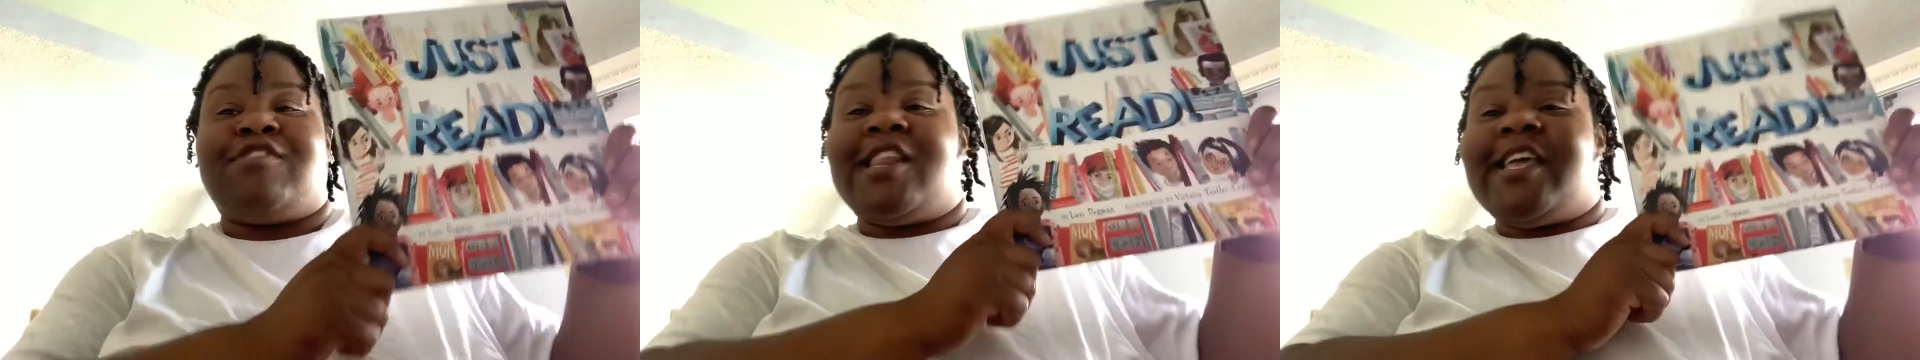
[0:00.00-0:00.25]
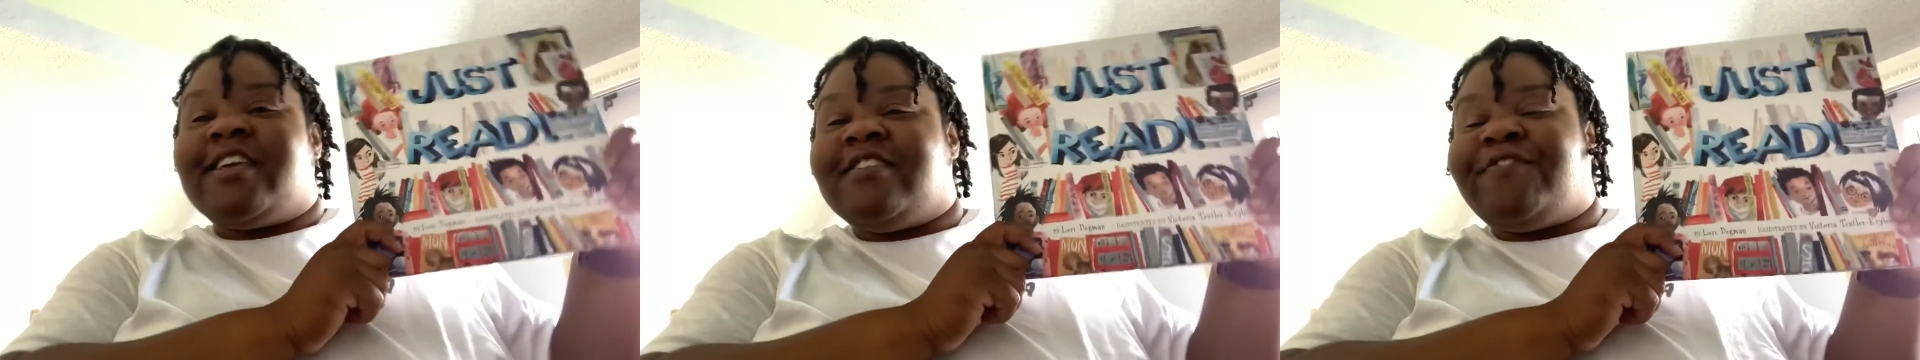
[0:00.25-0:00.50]

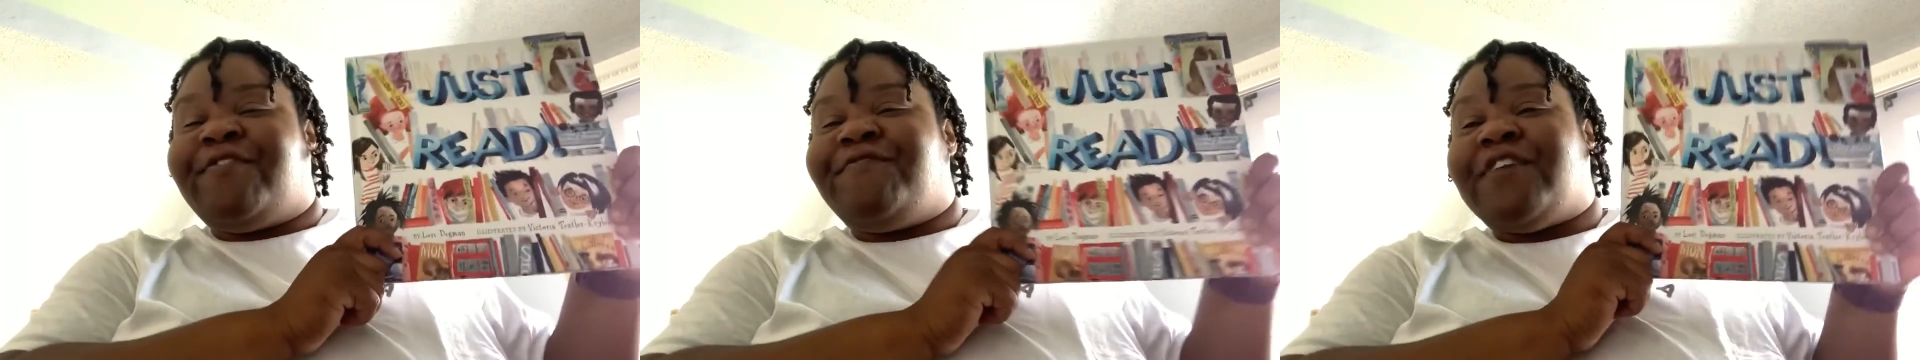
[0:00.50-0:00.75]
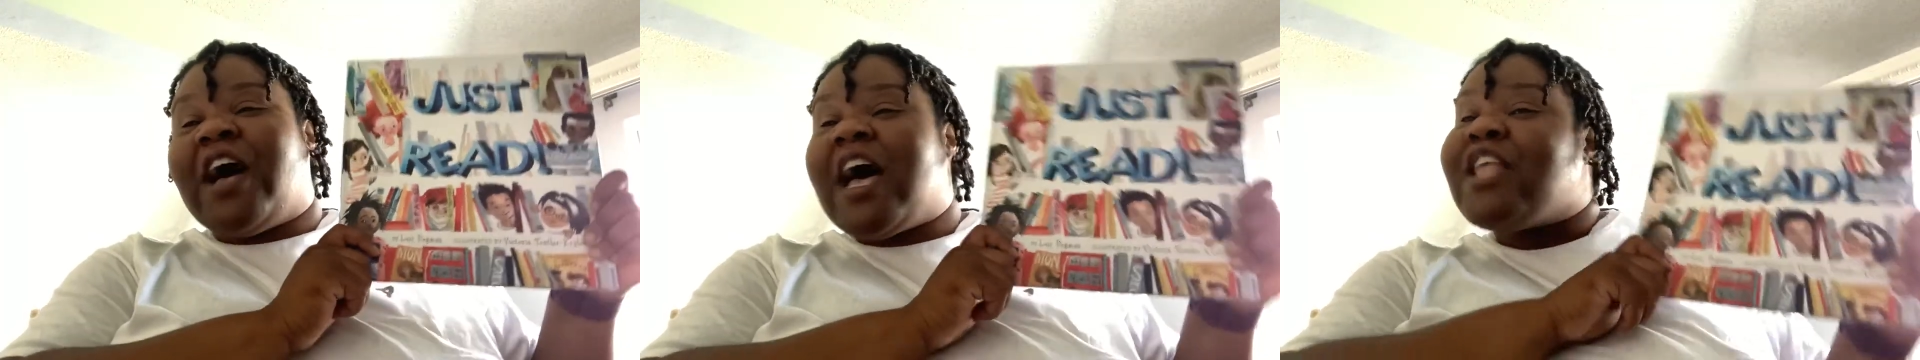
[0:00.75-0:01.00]
Reading is
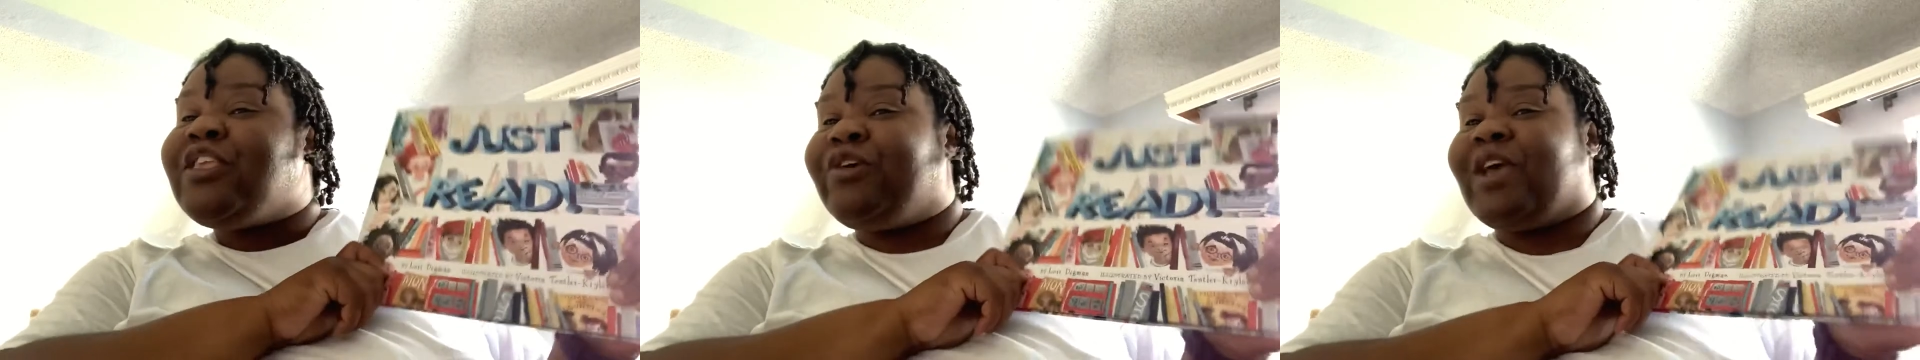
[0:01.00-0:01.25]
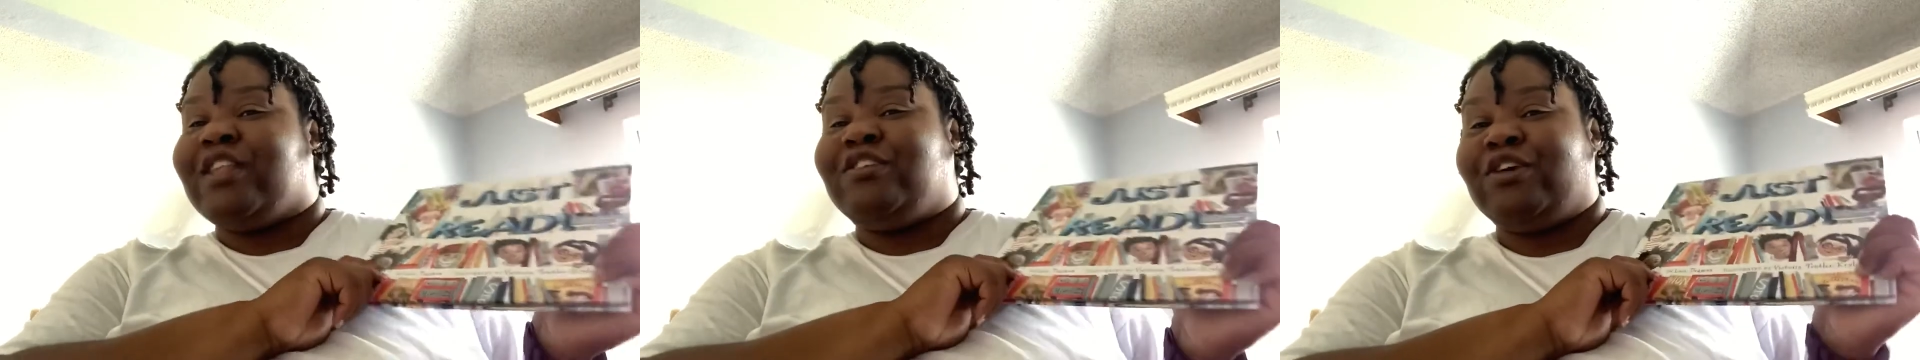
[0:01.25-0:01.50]
fun.
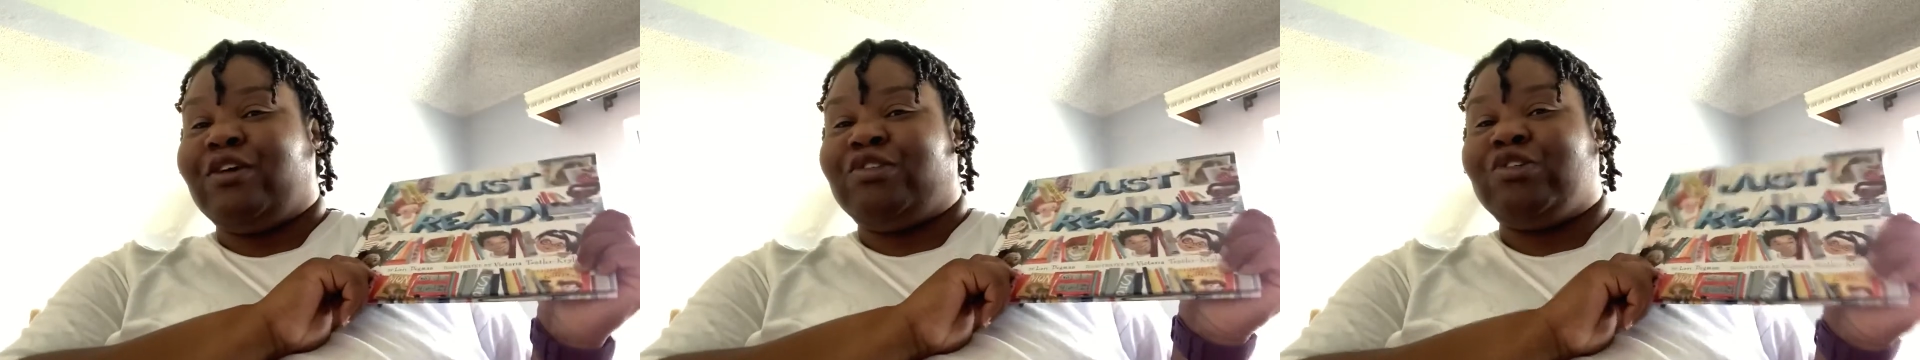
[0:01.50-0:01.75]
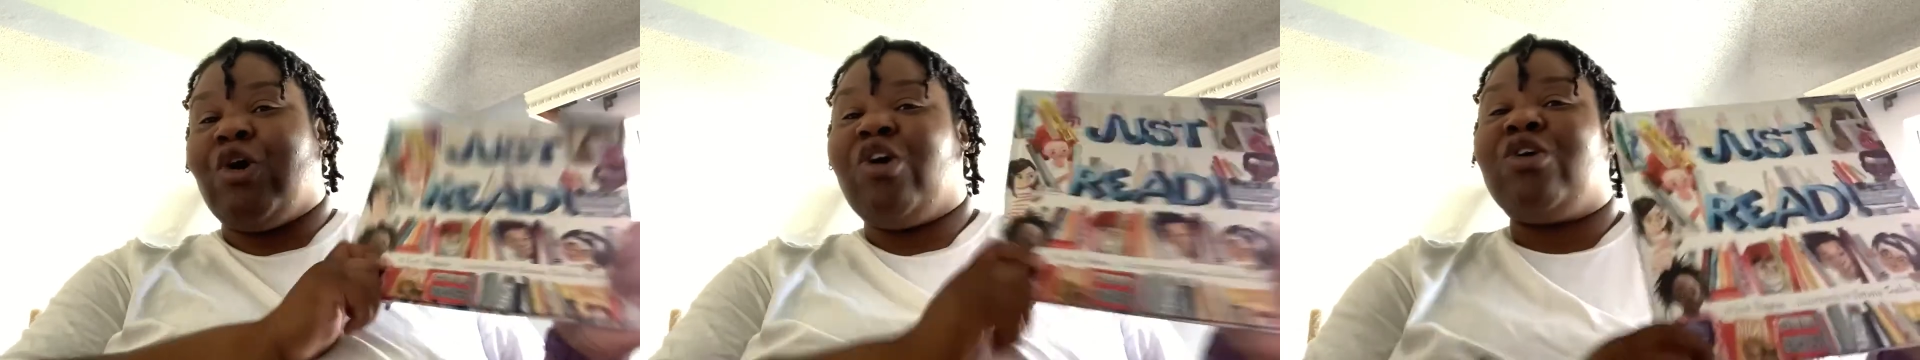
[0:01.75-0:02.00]
You get to go
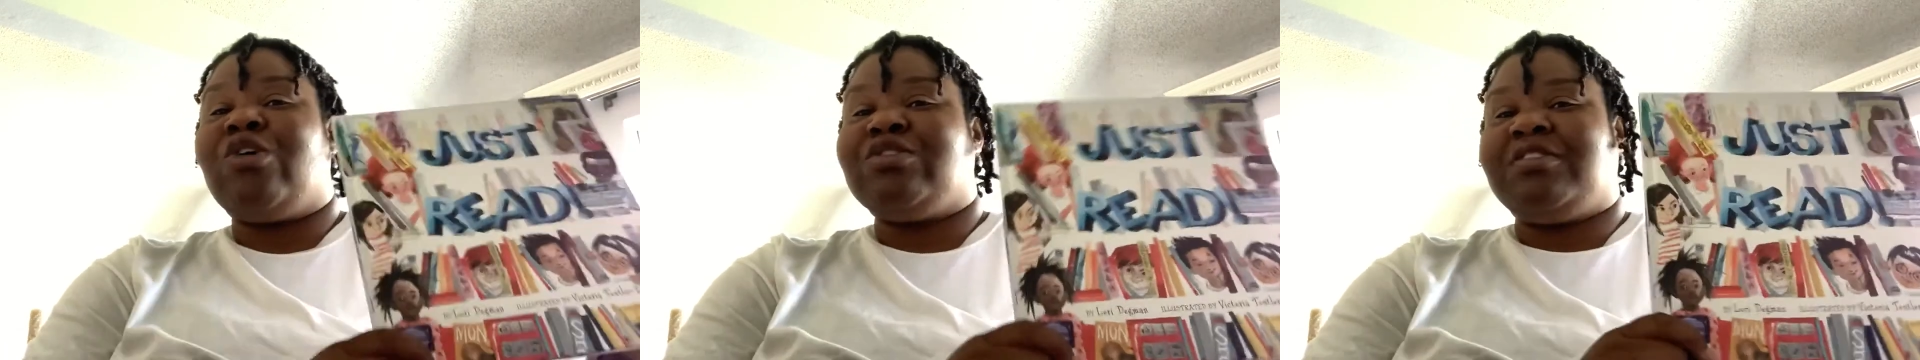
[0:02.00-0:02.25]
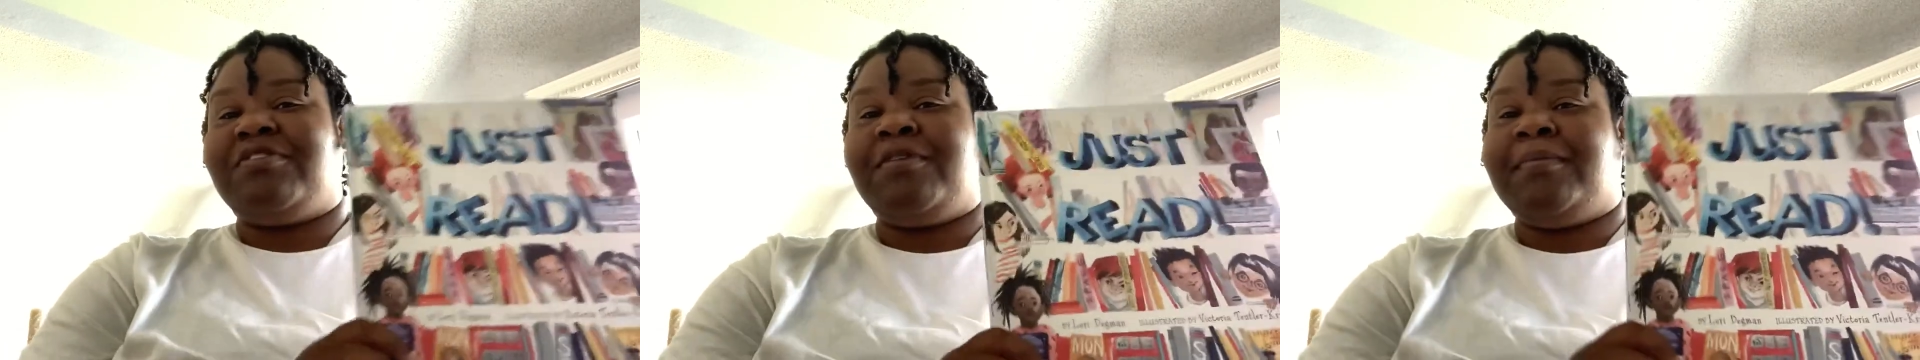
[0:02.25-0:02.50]
to
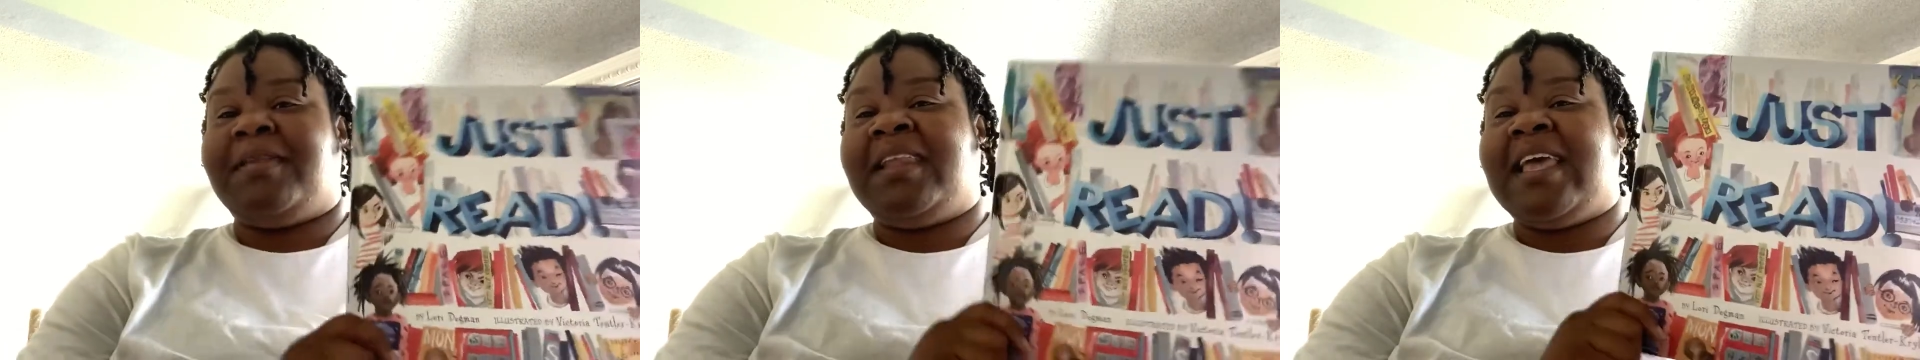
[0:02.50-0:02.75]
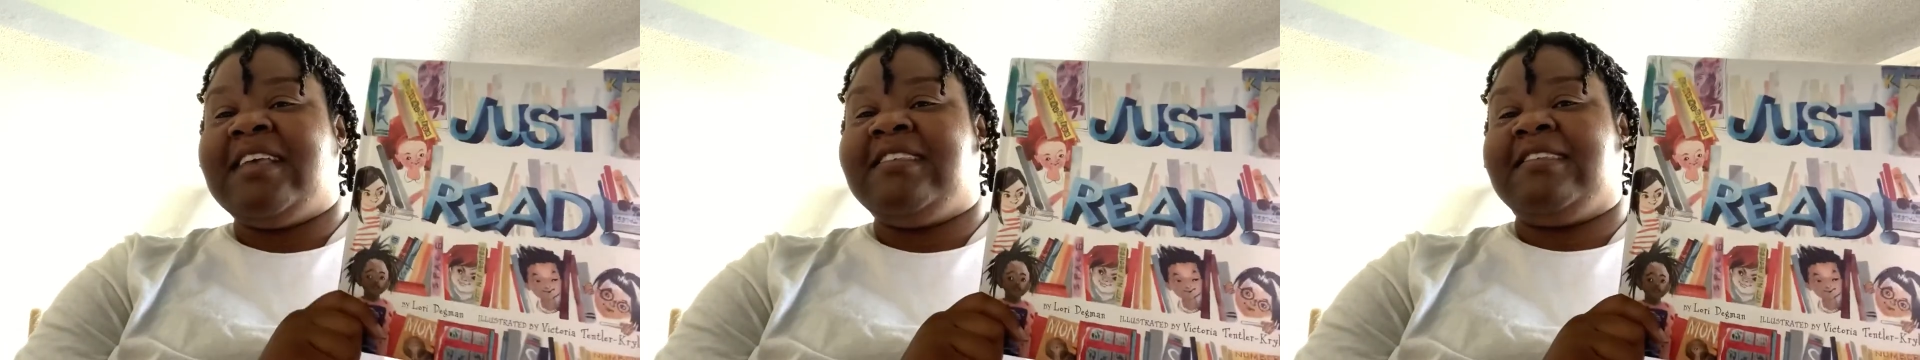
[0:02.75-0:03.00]
all different
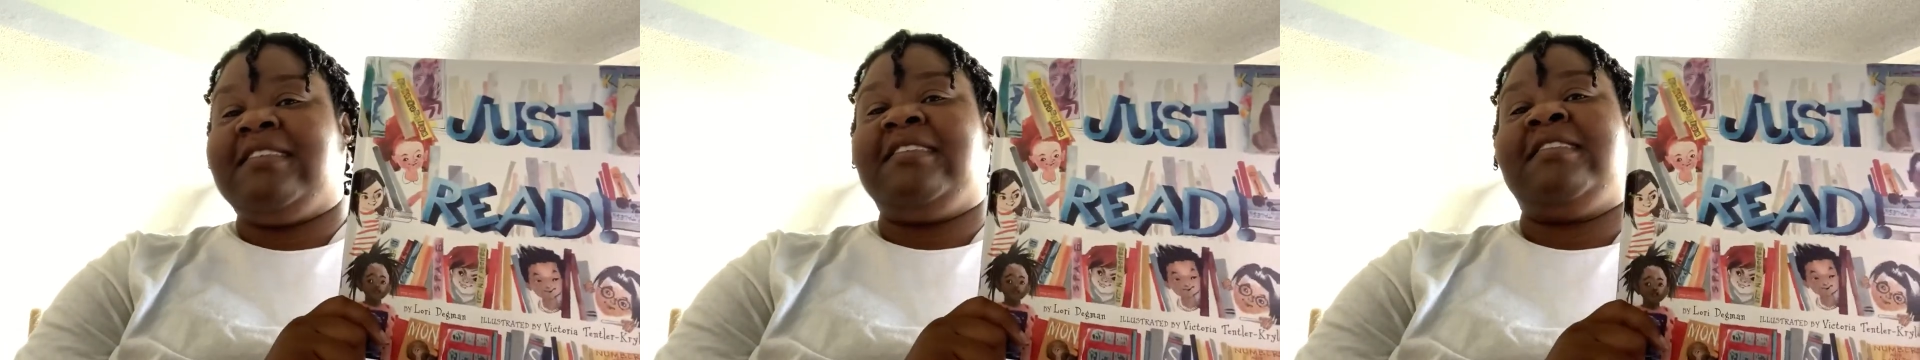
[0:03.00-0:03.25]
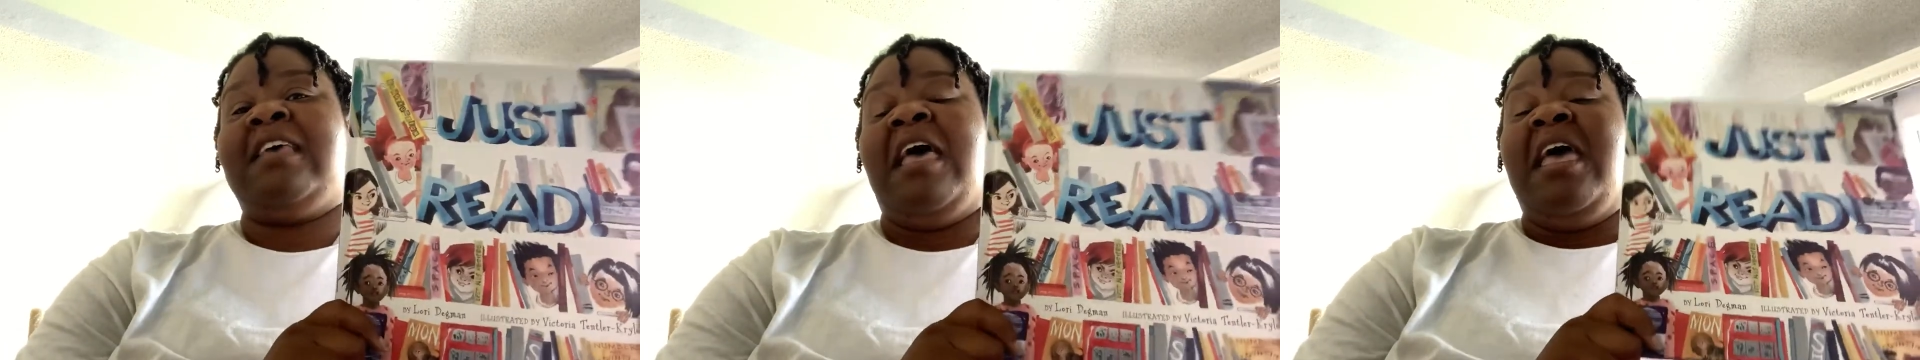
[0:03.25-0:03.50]

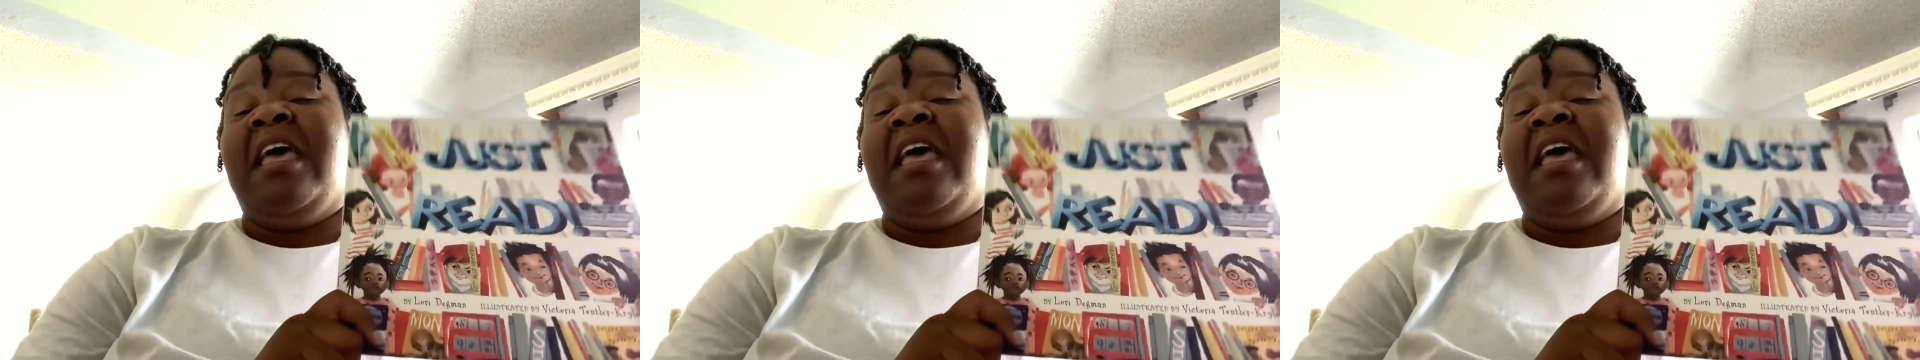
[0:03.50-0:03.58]
places,